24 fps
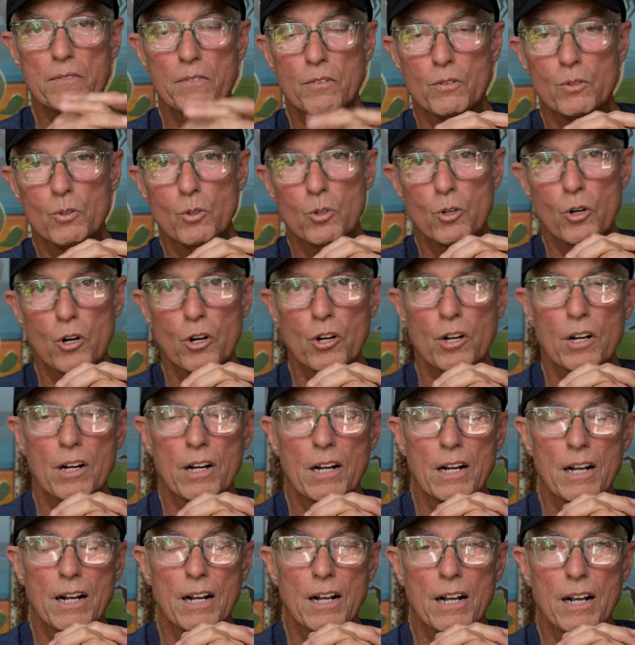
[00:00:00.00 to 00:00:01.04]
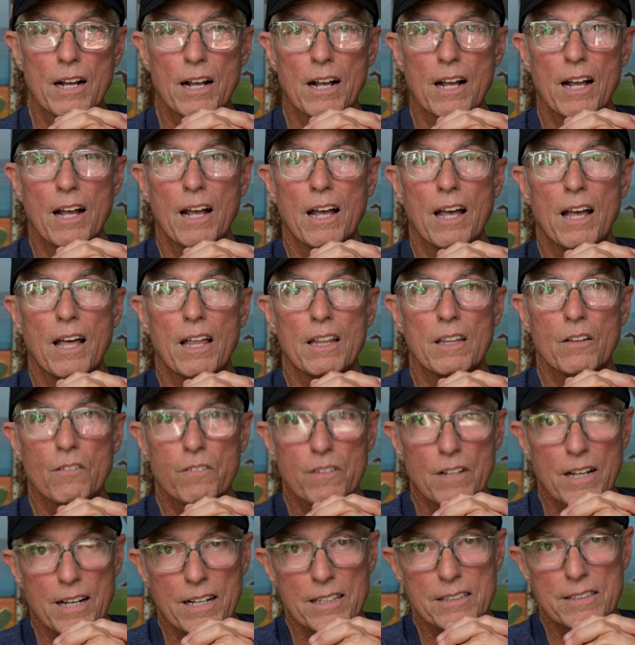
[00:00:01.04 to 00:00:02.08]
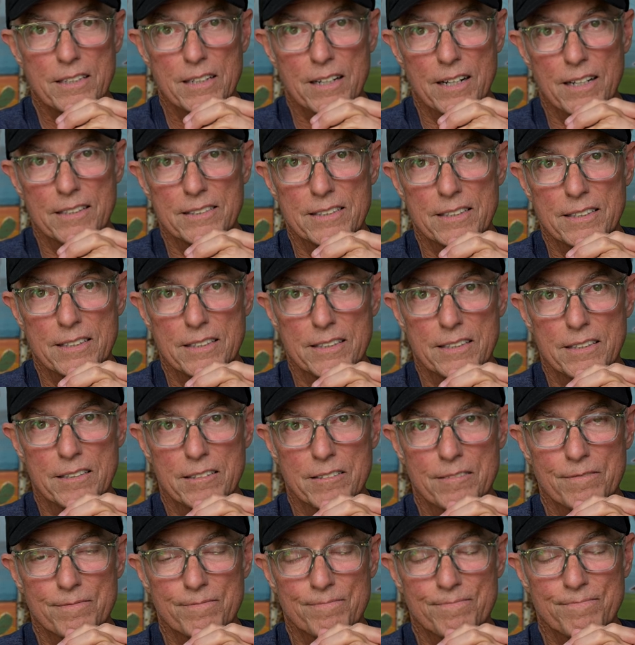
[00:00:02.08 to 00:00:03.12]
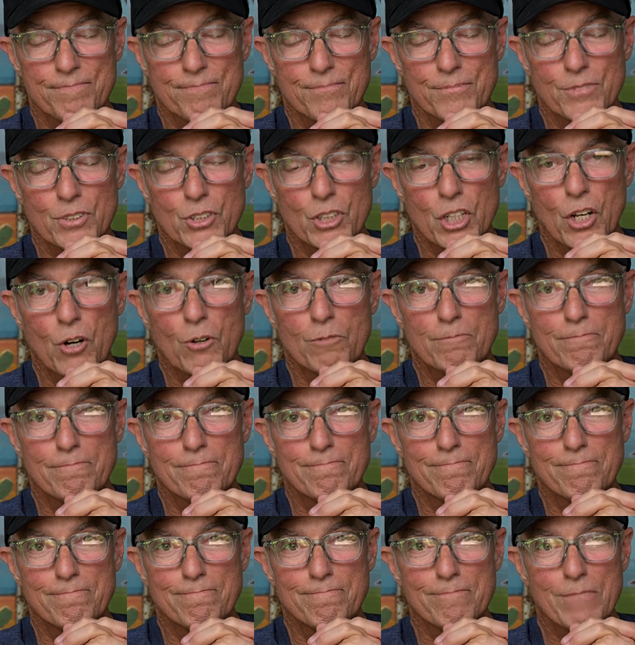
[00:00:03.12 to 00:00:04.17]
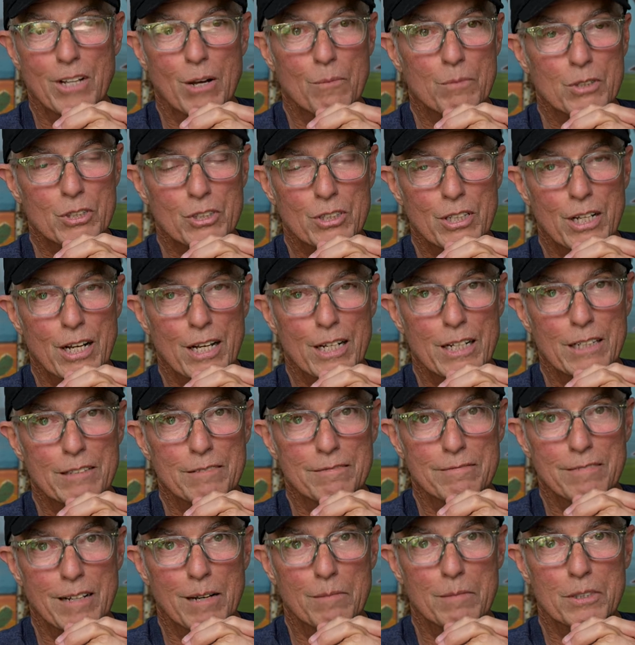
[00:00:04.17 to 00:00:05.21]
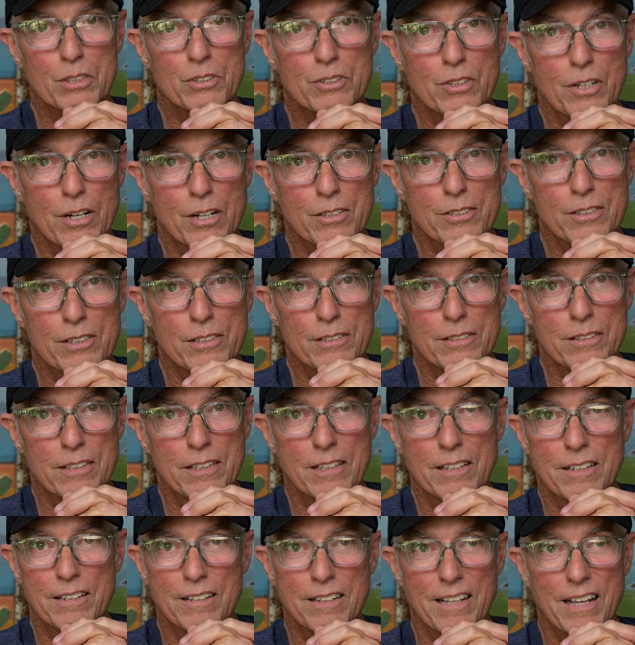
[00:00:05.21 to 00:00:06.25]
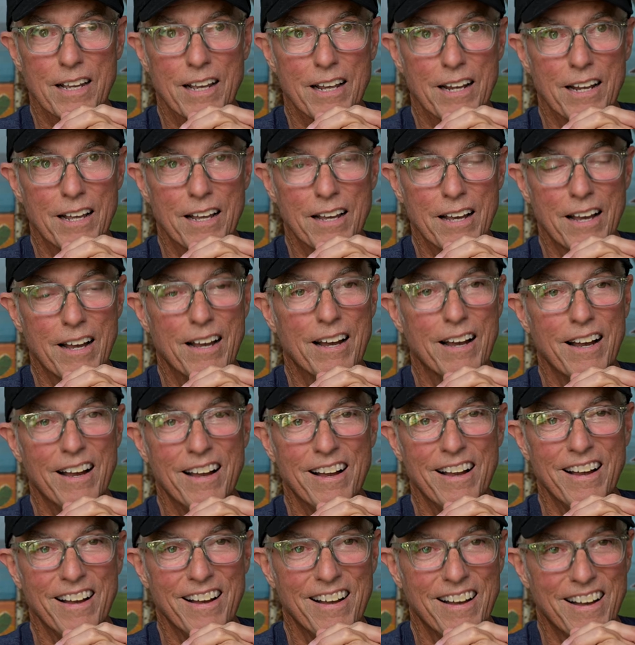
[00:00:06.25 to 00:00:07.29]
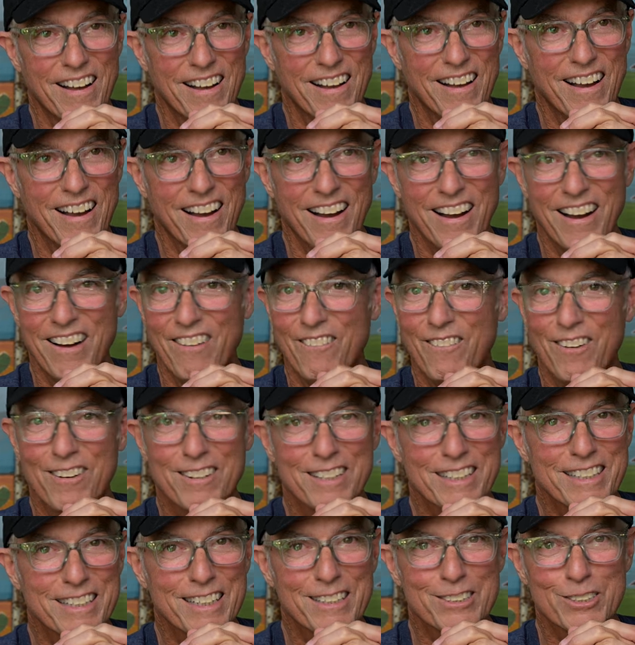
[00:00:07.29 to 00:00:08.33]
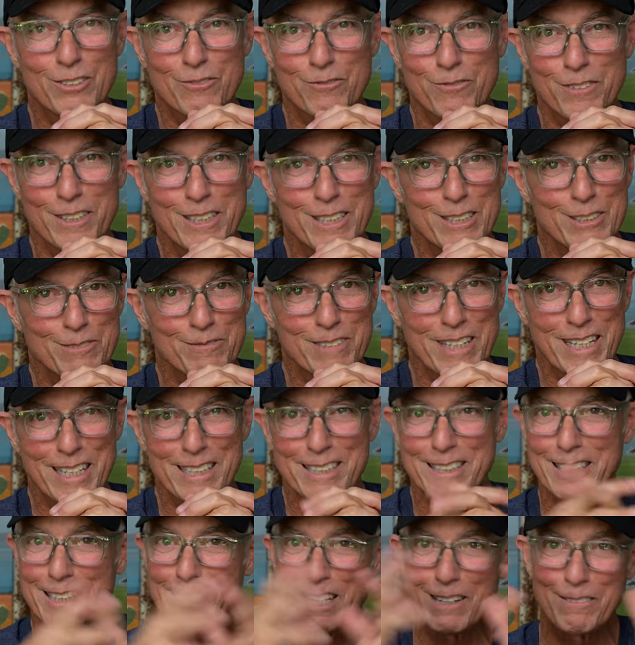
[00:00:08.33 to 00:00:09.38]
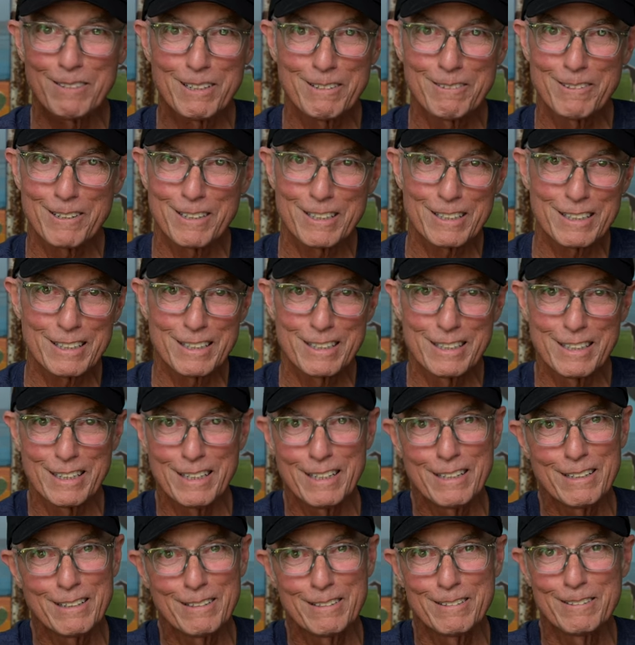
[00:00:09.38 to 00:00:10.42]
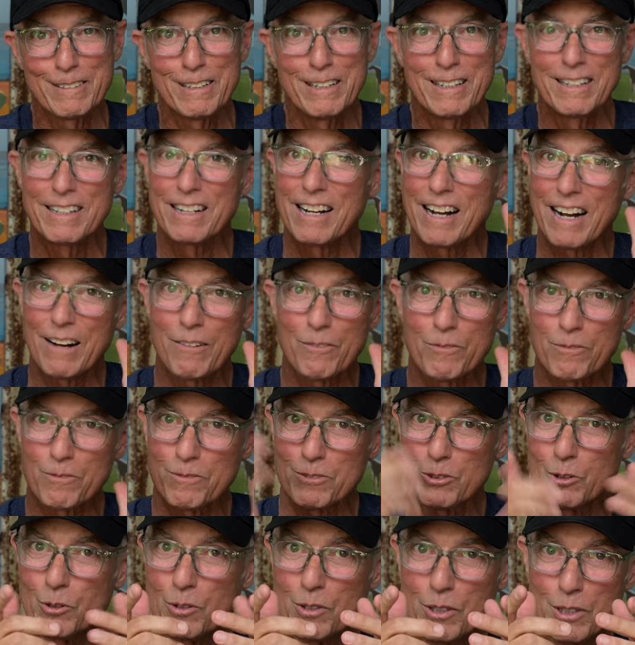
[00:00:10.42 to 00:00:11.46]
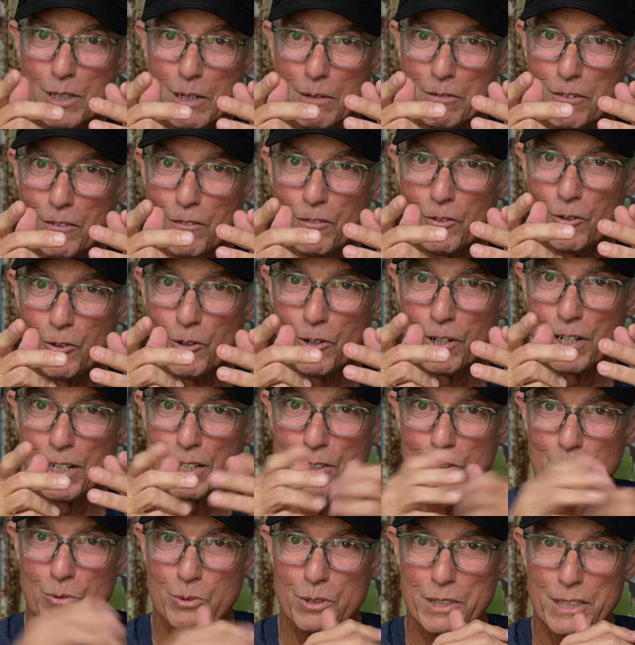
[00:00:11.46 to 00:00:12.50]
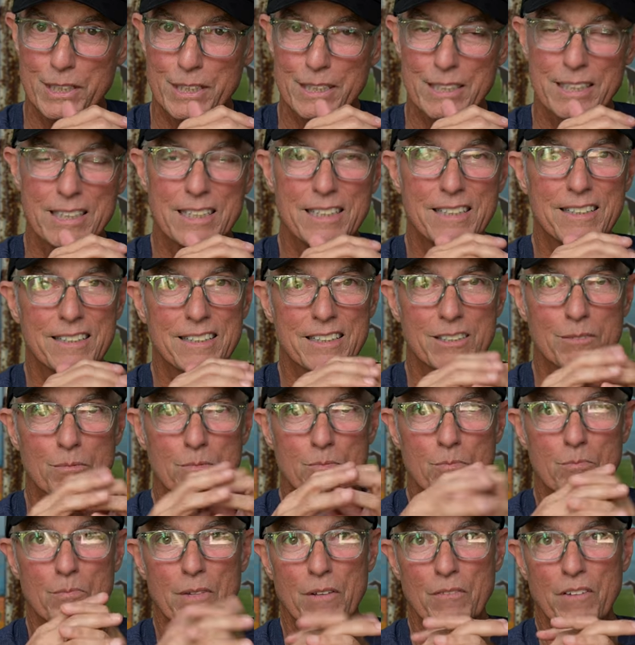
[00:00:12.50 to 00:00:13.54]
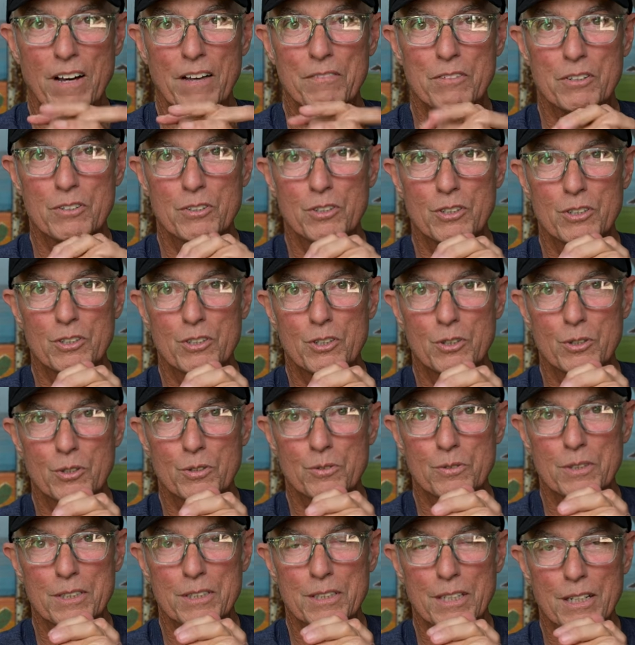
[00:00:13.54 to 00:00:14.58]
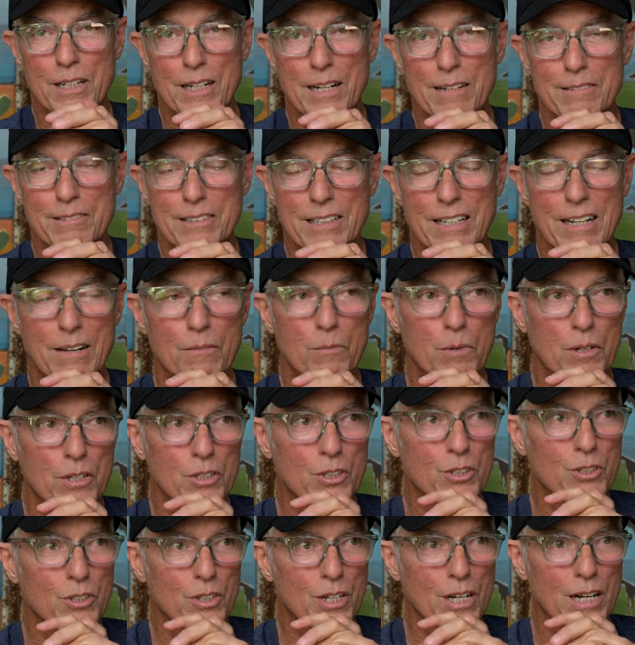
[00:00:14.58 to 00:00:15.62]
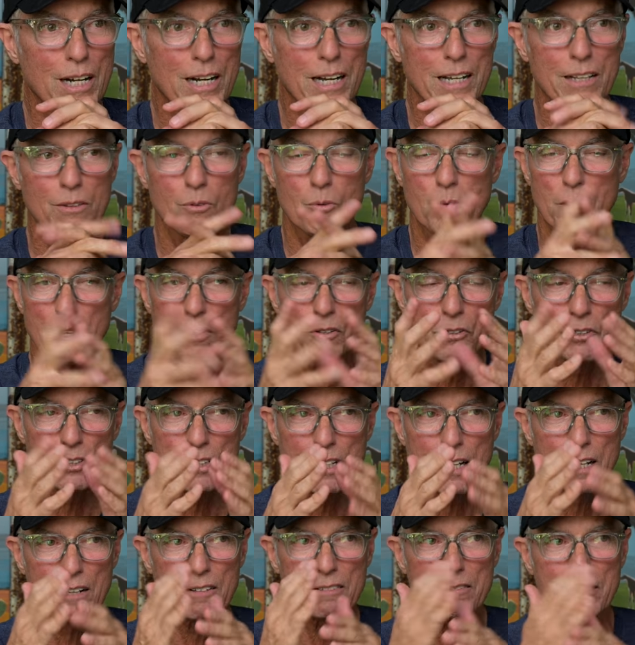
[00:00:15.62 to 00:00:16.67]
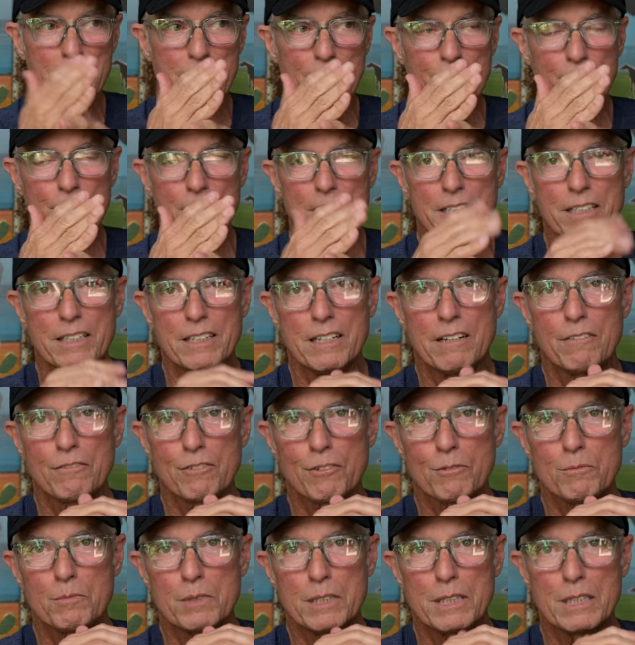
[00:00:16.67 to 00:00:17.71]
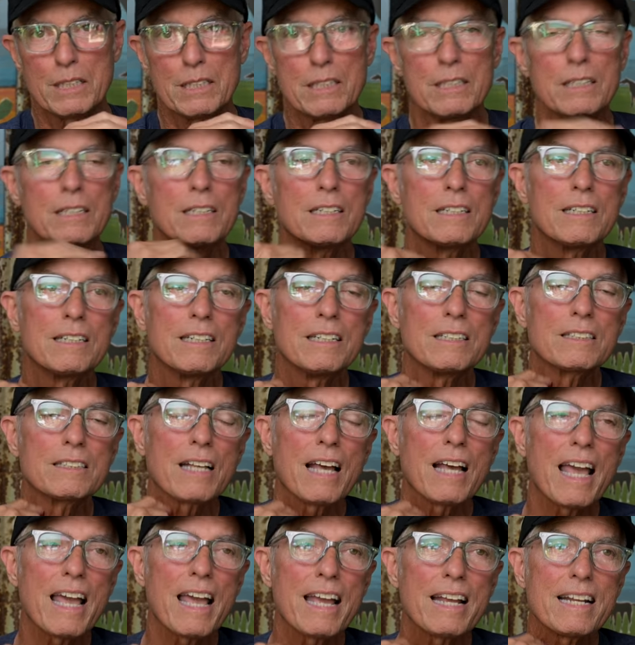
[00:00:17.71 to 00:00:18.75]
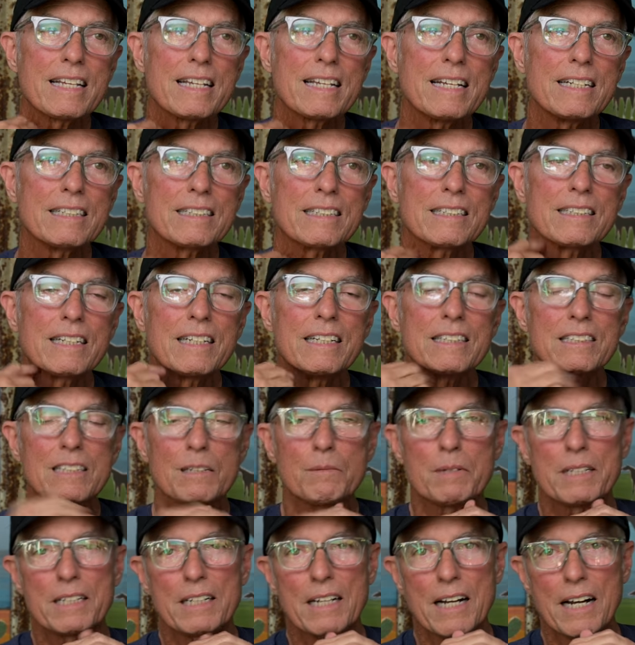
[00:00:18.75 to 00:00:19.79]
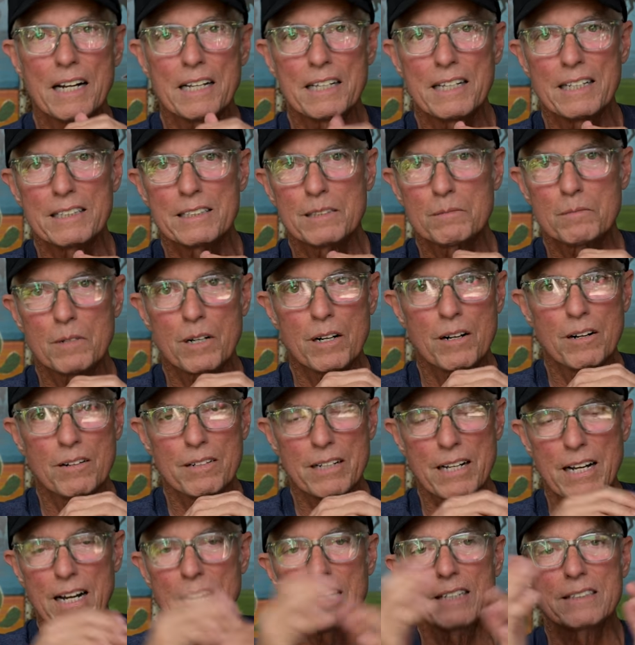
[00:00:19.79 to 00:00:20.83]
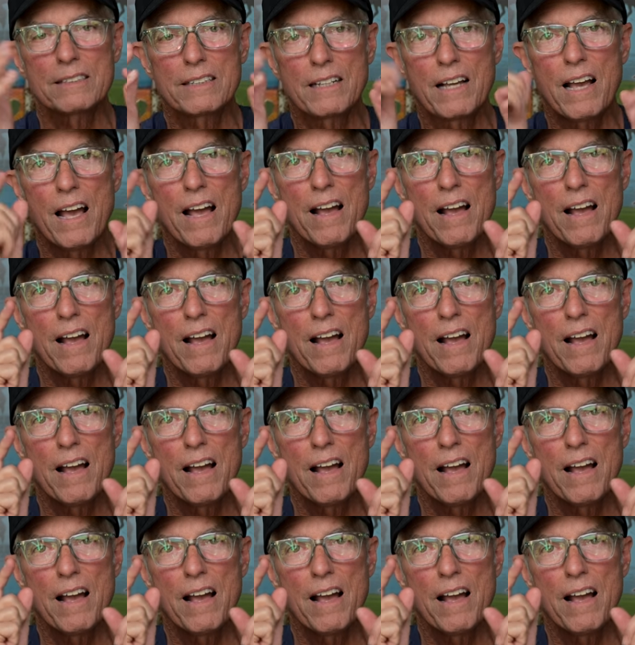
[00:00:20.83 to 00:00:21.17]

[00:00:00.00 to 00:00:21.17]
for the fly tying deal. So I'm excited. I'm exhausted. And I want to catch a fish, man. Tell me where to go. I'm doing the double four next week. If I have to do it two or three times, I'm going to try. The weather's kind of iffy for me. It's 88 today. It's going to be 98 tomorrow. Guys,